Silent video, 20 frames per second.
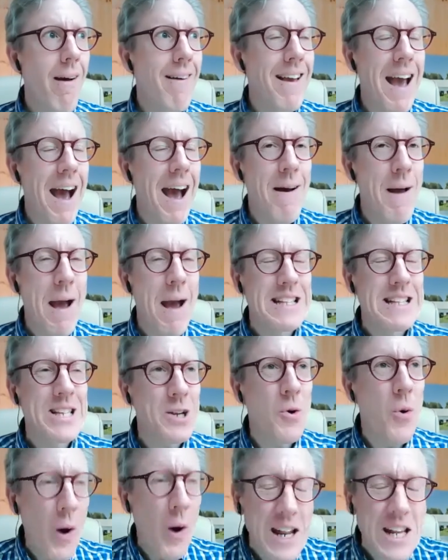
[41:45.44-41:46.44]
it's
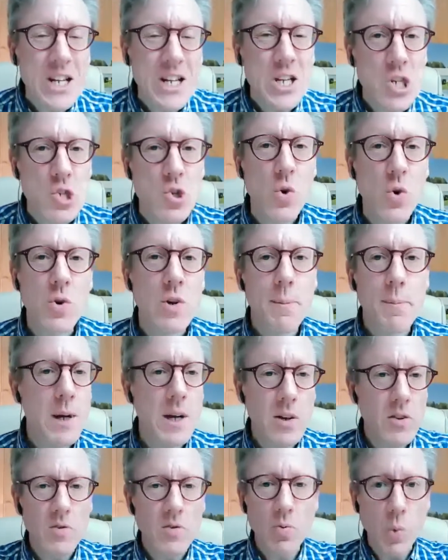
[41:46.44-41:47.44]
quite extraordinary
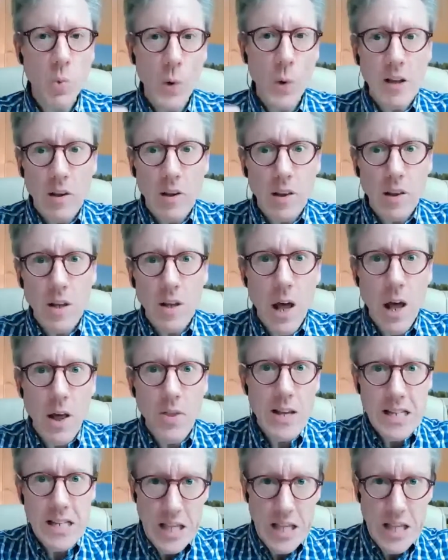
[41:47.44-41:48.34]
because there's that